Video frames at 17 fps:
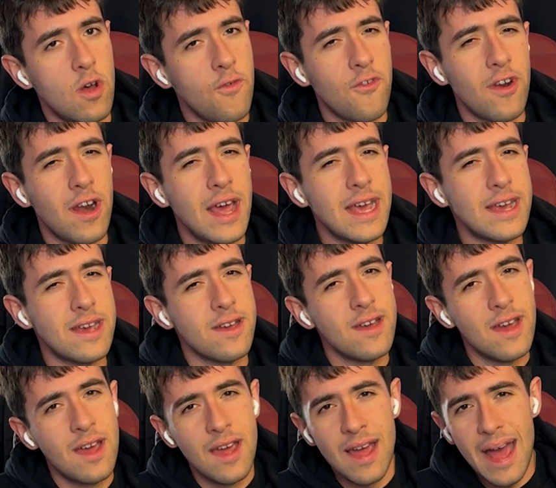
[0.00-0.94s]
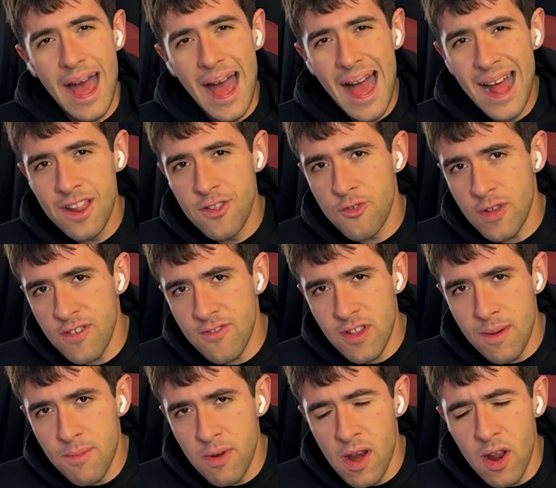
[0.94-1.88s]
offer like
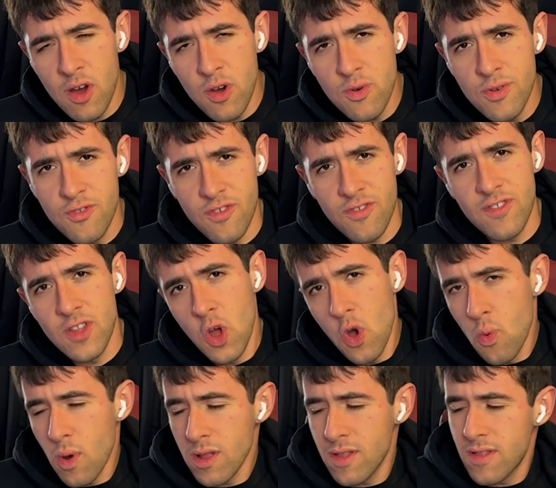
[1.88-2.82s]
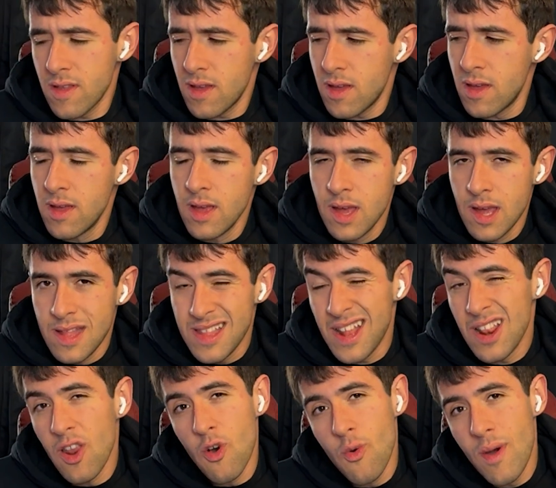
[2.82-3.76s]
unreasonably low, just know what uh,
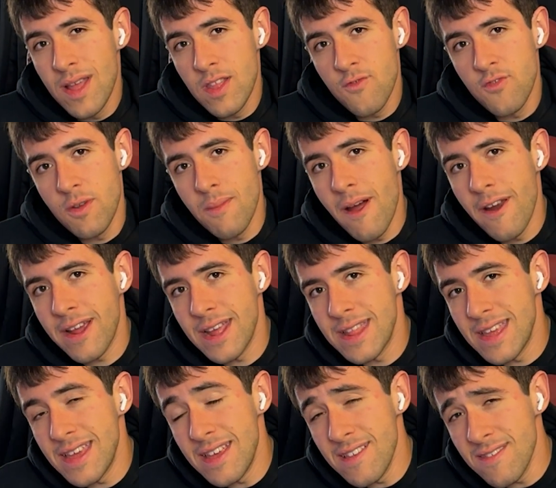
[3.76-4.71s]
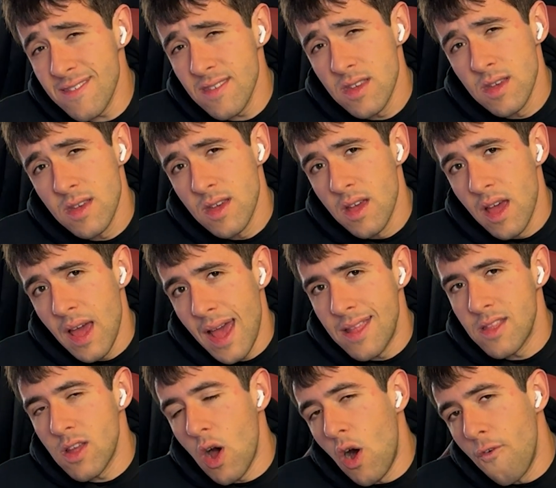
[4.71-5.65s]
the low end of the market is
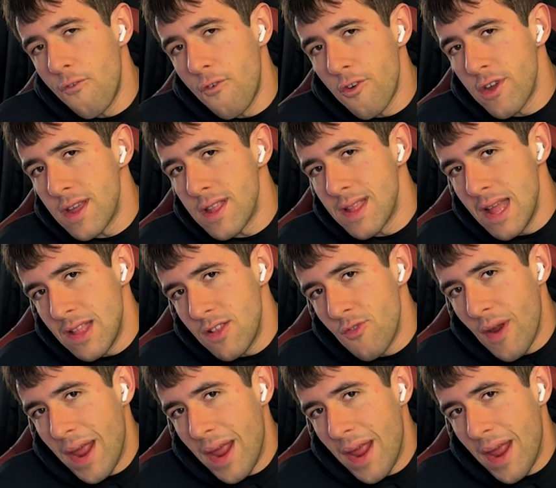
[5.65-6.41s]
and offer in that